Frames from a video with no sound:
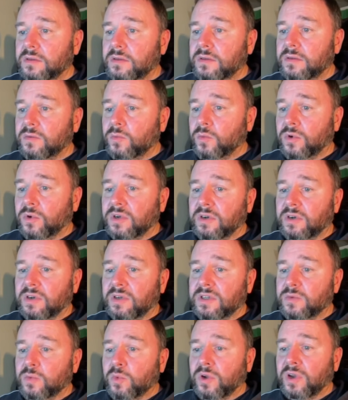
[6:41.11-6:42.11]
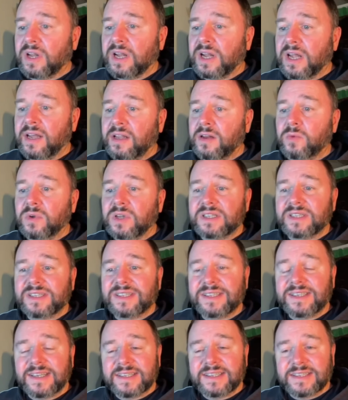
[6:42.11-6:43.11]
What is 1, 9? Well, it's
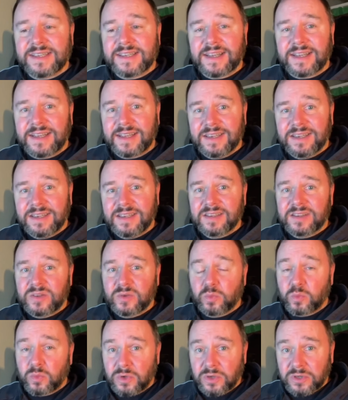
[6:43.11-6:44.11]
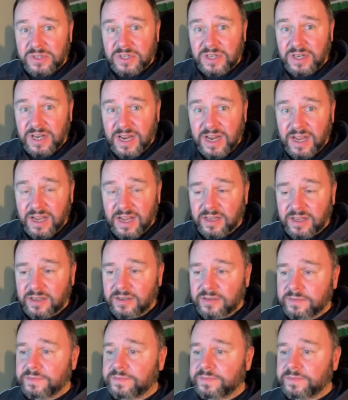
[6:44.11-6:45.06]
16 plus a 9.